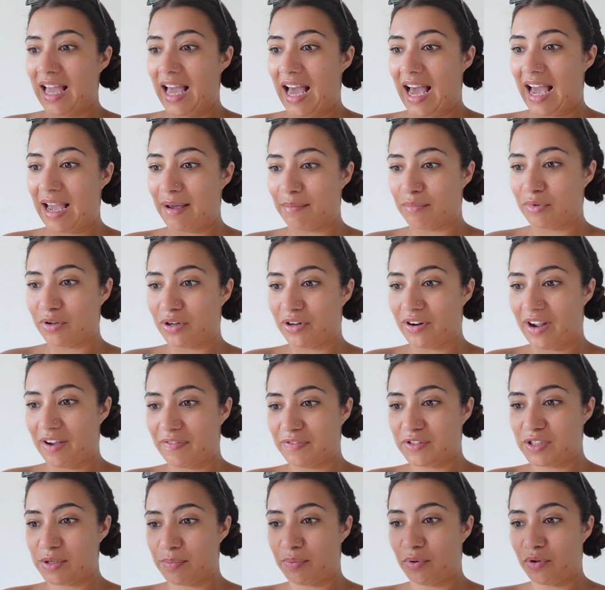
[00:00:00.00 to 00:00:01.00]
I am going to
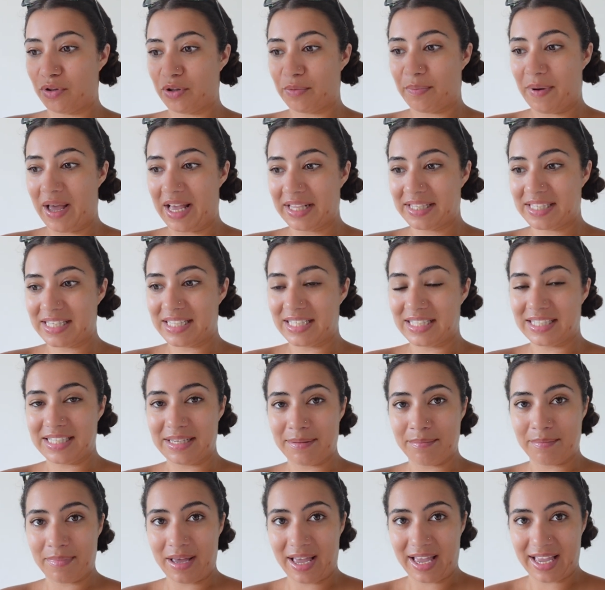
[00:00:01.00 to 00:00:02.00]
have to put the patterns
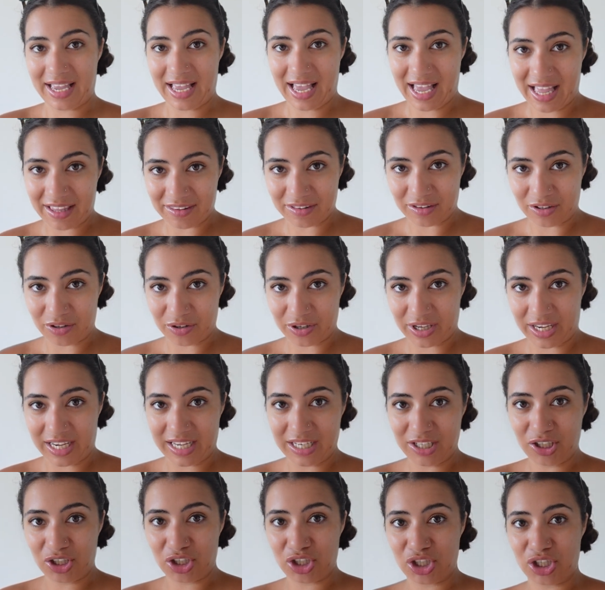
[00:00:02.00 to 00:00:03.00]
in my hand
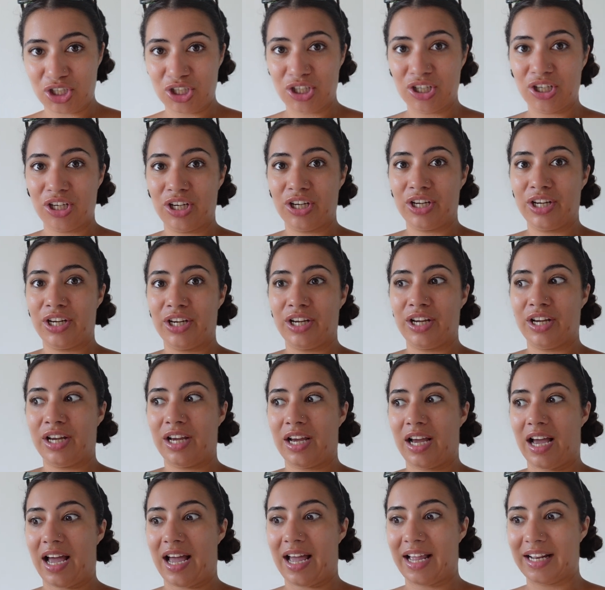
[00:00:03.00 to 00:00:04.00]
luggage
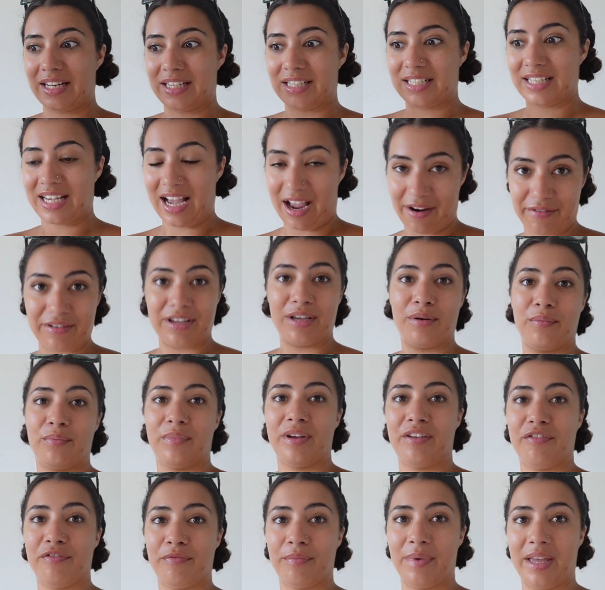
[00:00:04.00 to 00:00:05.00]
and carry them
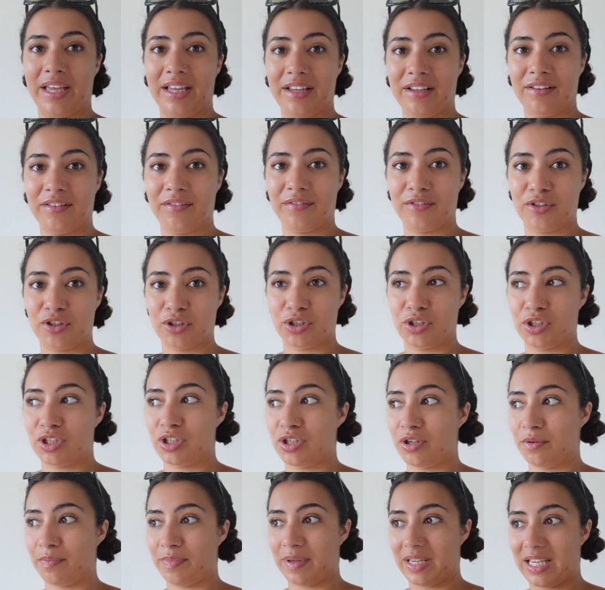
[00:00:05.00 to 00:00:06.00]
with me just
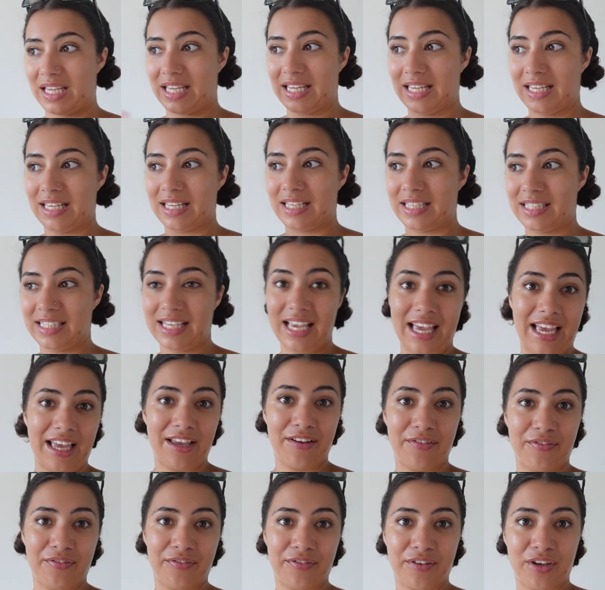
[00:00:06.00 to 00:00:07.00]
to be
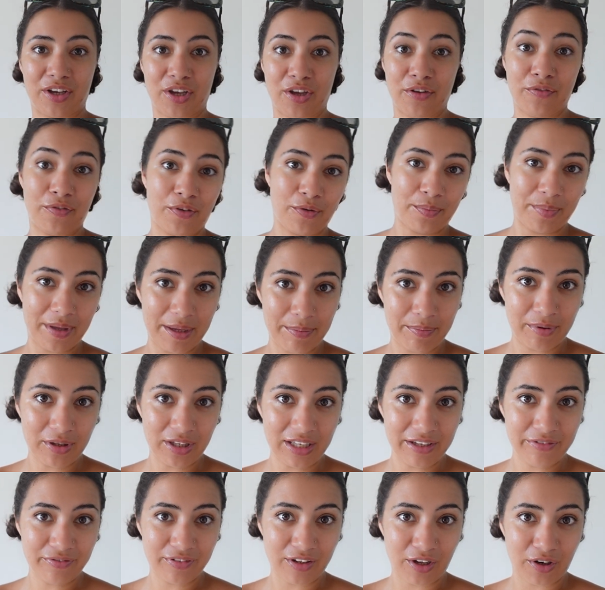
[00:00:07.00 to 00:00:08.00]
safe careful people
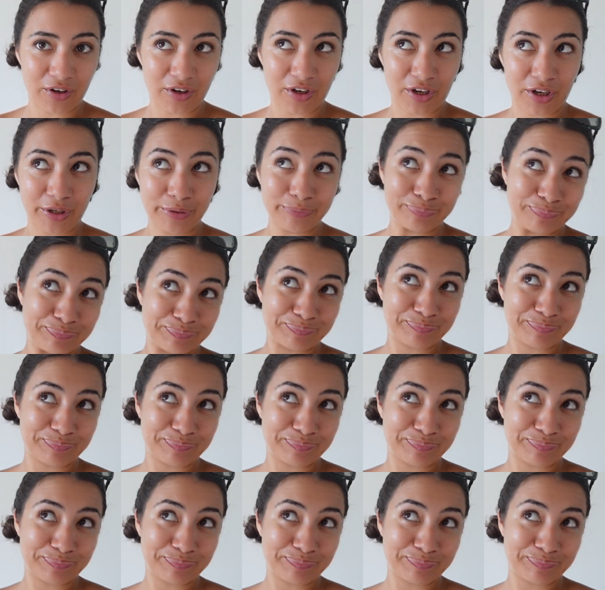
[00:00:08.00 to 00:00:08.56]
live longer